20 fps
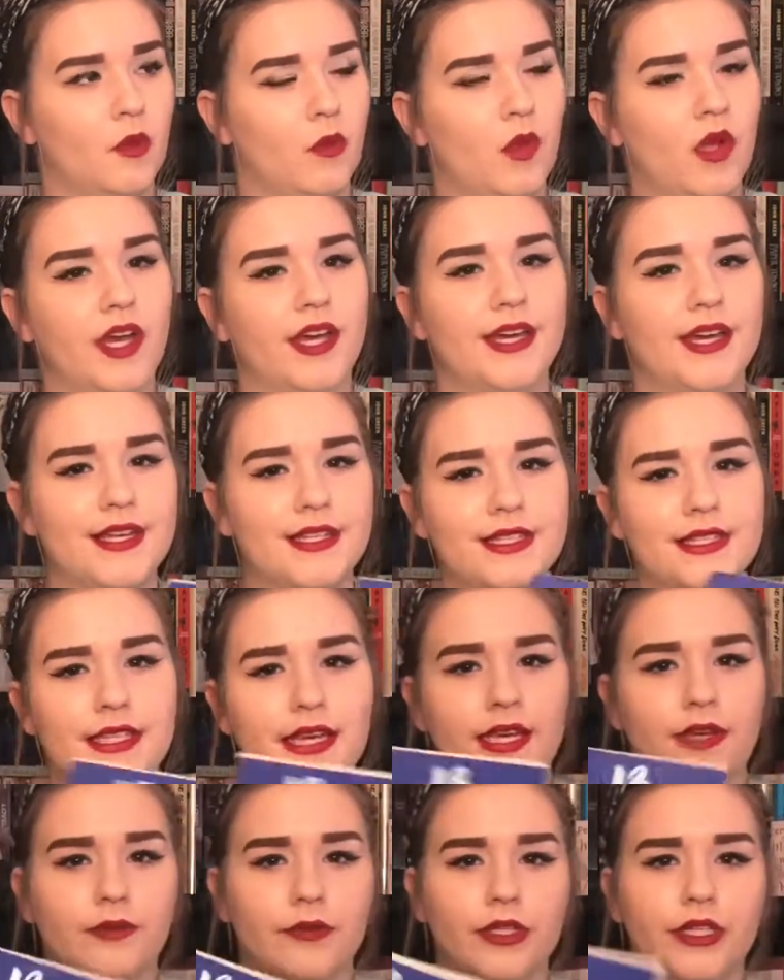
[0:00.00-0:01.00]
well, I guess
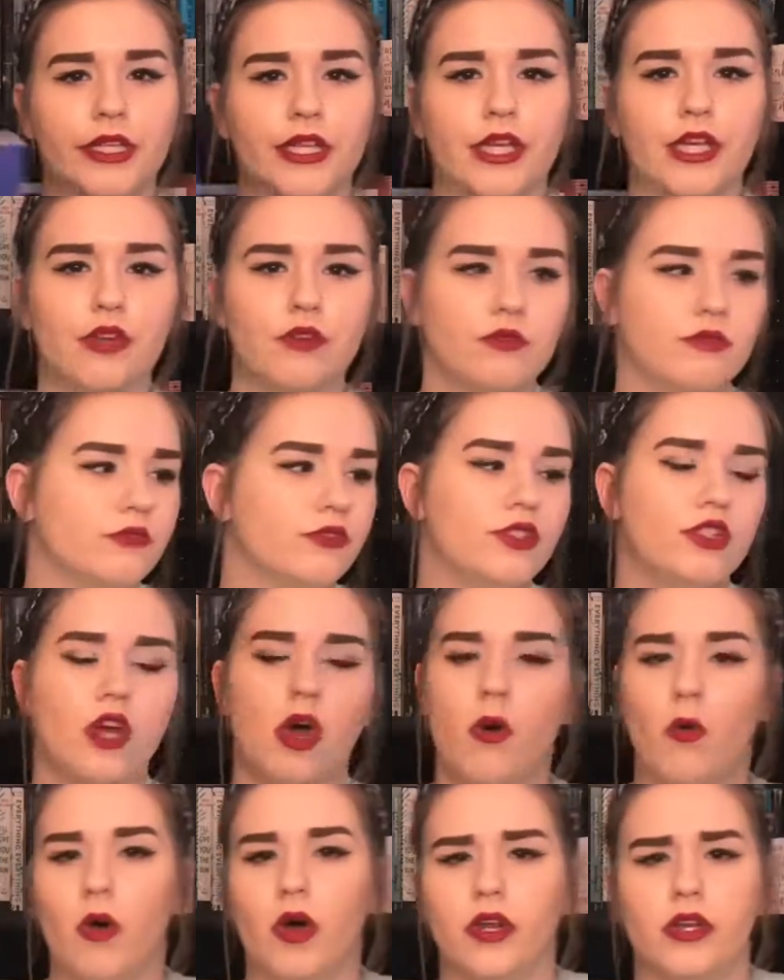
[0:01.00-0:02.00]
like really you
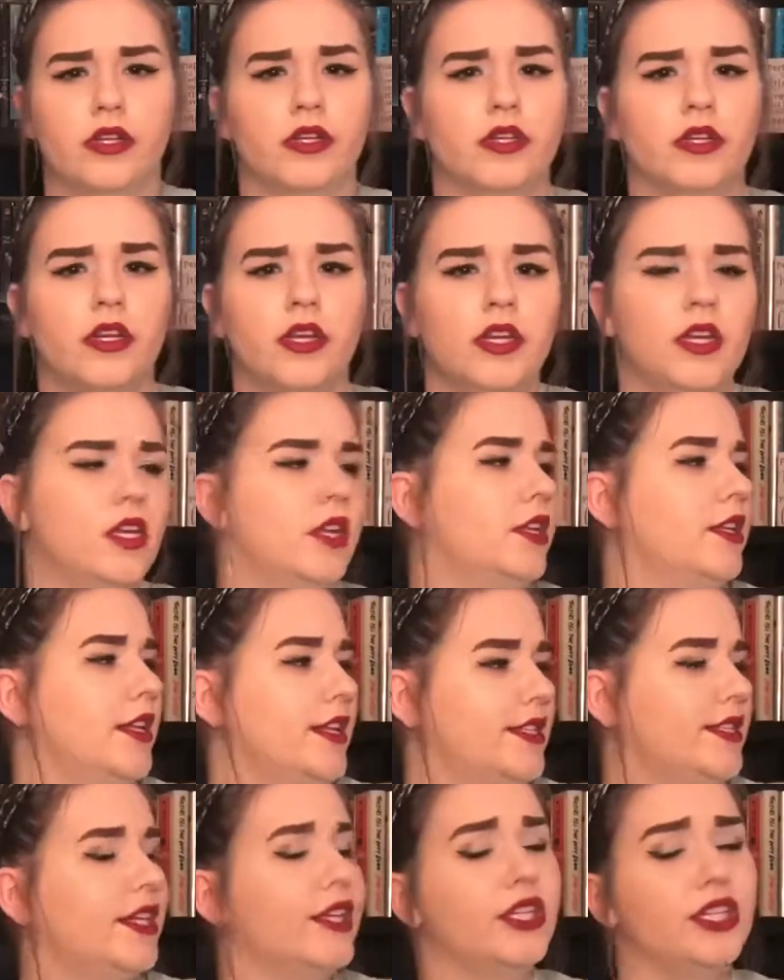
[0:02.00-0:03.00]
don't want to
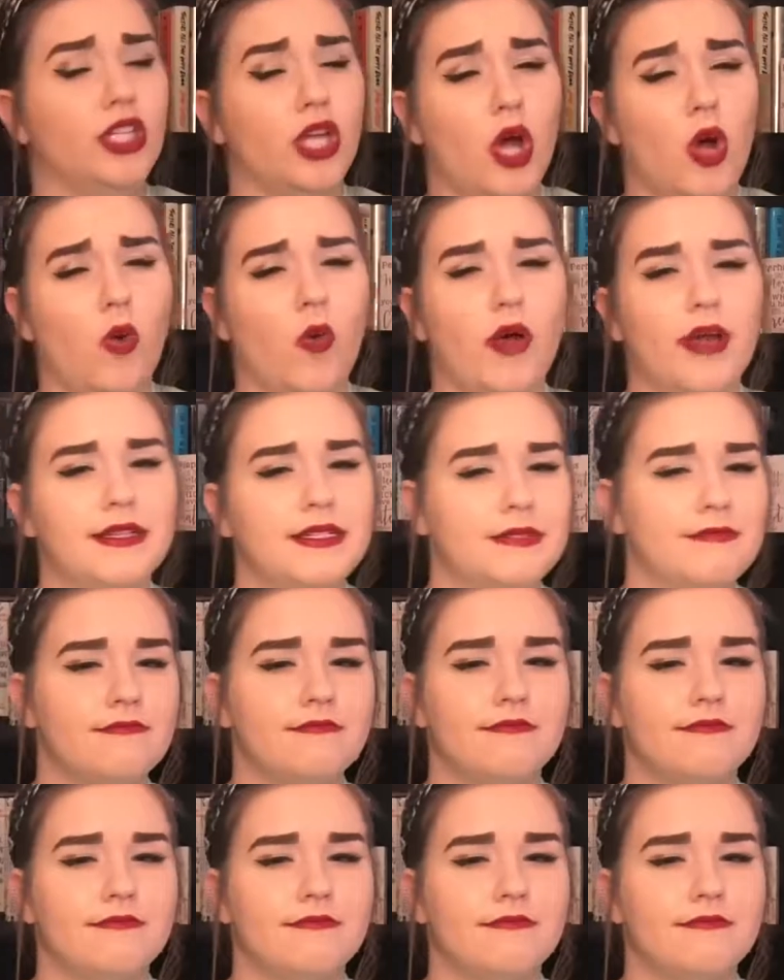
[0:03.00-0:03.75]
necessarily know what